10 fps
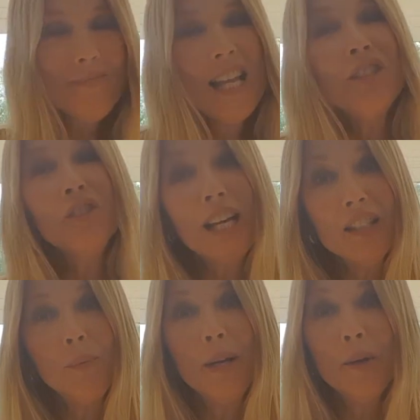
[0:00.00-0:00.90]
So that's
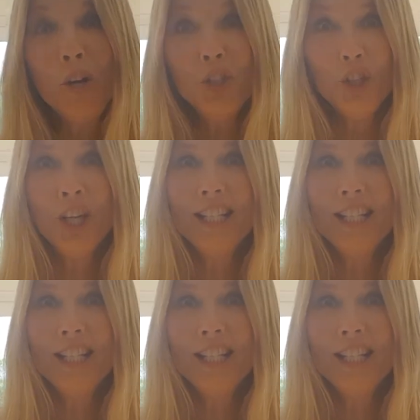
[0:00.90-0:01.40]
what I'm going to